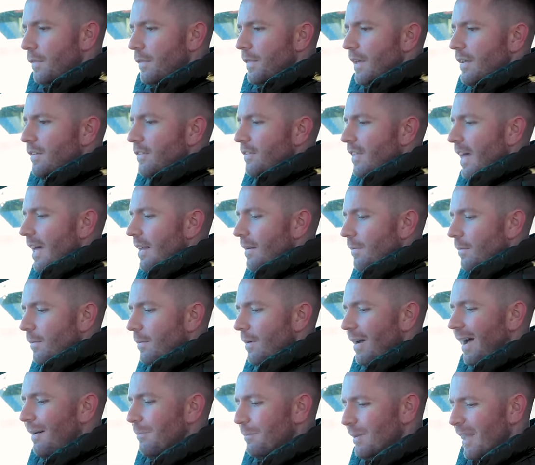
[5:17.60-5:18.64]
This then,
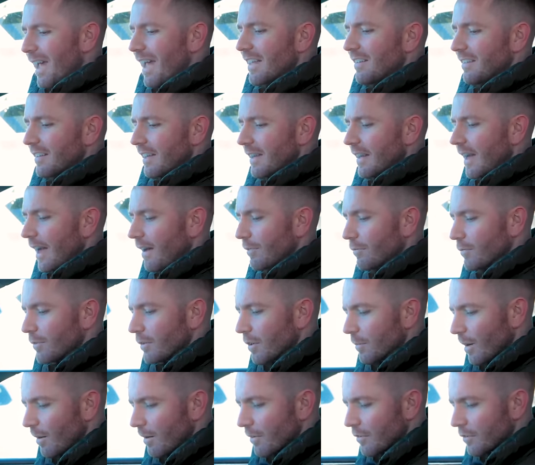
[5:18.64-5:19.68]
I'm guessing, I haven't
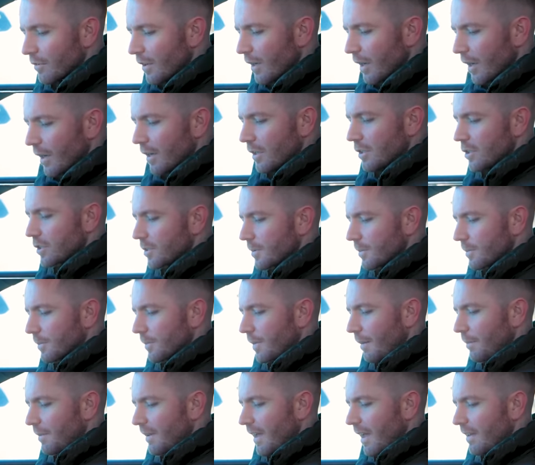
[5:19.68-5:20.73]
done my research,
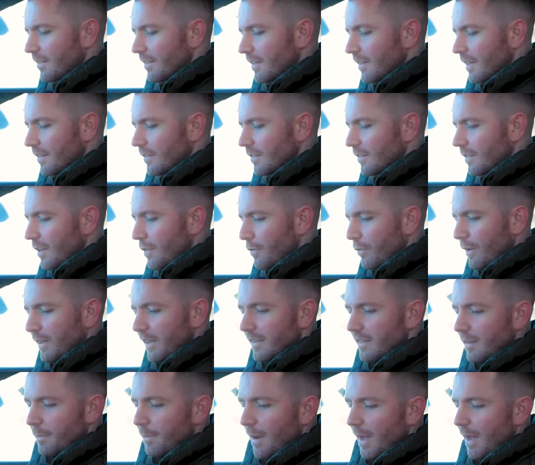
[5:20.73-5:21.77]
but I'm guessing this is a 3-litre